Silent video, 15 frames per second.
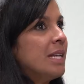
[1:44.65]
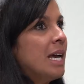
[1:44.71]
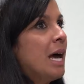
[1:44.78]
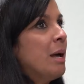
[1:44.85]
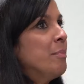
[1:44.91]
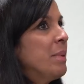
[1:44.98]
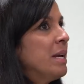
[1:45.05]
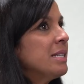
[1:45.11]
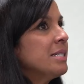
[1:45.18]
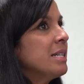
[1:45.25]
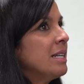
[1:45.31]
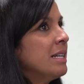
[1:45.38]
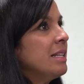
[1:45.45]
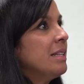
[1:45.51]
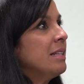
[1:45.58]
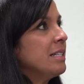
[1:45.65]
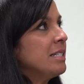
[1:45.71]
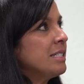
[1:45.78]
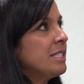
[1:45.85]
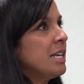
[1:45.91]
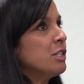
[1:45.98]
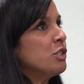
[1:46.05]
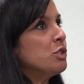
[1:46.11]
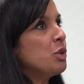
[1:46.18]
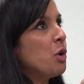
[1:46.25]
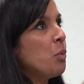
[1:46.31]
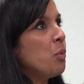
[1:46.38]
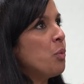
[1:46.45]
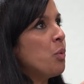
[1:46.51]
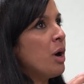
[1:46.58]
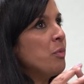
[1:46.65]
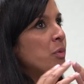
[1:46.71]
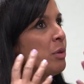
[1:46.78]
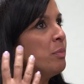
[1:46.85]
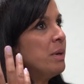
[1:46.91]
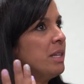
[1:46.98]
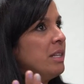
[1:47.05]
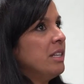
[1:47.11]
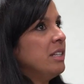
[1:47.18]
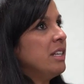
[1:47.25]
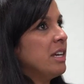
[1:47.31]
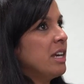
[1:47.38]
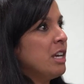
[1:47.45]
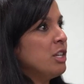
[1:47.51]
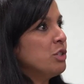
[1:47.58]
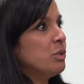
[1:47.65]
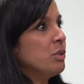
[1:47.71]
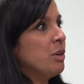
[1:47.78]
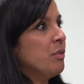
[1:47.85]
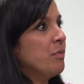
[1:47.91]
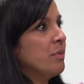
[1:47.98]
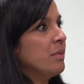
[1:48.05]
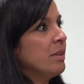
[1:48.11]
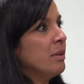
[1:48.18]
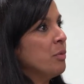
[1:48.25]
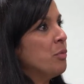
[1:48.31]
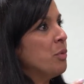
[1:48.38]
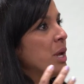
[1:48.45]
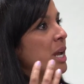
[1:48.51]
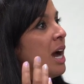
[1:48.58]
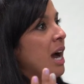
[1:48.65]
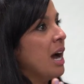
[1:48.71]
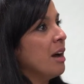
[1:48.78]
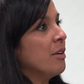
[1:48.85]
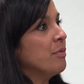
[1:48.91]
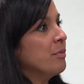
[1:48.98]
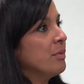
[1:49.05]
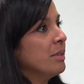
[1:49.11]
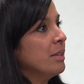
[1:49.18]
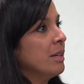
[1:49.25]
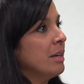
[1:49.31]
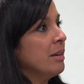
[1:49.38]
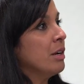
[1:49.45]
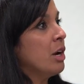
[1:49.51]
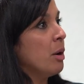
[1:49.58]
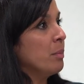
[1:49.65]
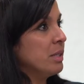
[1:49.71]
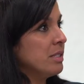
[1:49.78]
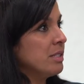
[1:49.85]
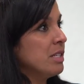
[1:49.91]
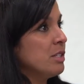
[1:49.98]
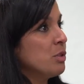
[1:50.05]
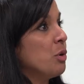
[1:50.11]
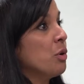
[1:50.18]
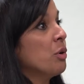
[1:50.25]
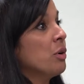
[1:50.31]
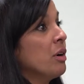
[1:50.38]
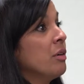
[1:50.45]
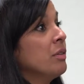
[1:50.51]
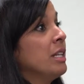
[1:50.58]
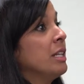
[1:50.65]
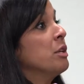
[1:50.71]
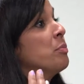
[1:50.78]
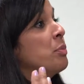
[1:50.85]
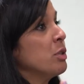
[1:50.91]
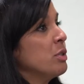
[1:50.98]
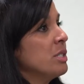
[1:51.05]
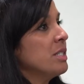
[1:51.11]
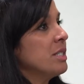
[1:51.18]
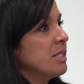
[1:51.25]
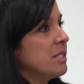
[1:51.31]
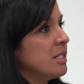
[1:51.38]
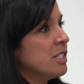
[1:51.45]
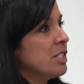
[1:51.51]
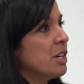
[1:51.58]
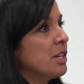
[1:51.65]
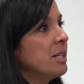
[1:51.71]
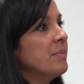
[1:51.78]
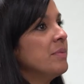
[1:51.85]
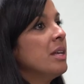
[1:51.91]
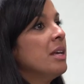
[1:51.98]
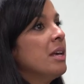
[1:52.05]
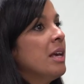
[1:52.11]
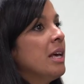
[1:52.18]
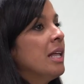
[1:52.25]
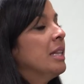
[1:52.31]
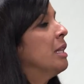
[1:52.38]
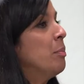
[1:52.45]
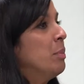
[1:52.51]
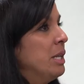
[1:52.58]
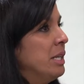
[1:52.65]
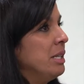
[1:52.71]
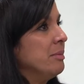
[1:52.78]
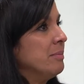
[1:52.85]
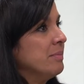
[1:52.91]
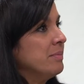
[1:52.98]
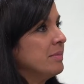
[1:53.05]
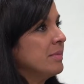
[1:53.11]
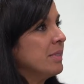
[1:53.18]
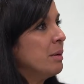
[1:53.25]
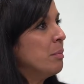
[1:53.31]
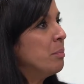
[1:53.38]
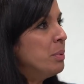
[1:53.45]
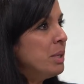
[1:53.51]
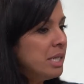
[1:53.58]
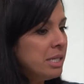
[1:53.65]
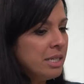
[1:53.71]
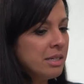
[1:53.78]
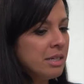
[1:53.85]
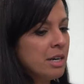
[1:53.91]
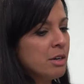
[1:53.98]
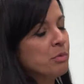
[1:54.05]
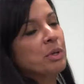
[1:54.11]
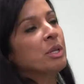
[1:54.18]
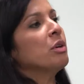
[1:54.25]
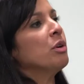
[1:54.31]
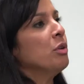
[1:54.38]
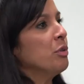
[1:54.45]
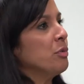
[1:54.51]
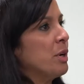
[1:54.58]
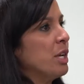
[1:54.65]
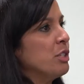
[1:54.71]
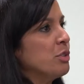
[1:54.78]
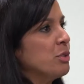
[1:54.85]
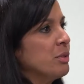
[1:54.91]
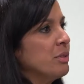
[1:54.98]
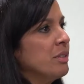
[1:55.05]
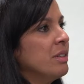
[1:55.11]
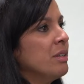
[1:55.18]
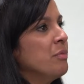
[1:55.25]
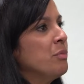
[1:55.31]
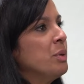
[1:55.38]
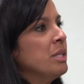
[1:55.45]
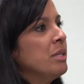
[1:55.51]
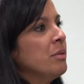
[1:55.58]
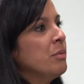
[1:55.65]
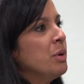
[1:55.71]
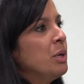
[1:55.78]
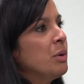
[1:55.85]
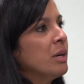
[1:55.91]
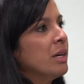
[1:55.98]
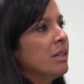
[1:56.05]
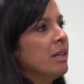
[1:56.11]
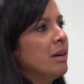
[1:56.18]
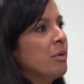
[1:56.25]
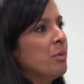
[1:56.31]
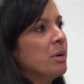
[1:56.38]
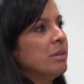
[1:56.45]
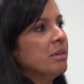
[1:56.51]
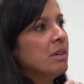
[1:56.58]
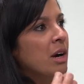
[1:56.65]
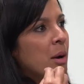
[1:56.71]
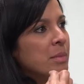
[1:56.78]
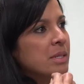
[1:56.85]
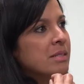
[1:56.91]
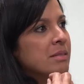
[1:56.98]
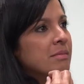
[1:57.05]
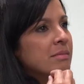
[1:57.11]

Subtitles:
And basically that's it. So what will be the indication of we have gum disease or that the process is starting? The bleeding and red coloration. If we look at our gum is